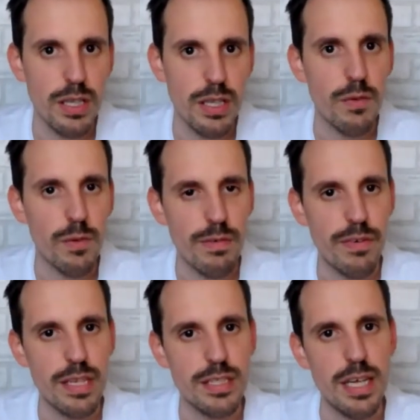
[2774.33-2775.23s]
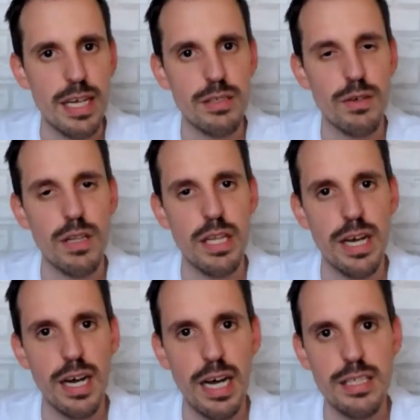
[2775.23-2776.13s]
reference that Kotlin
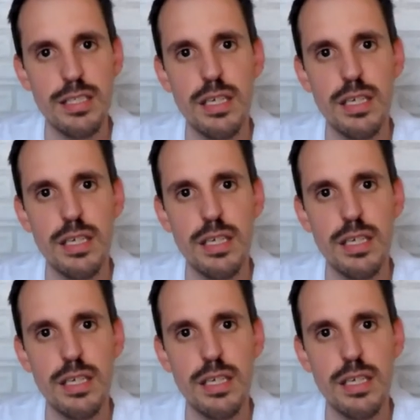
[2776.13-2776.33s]
has,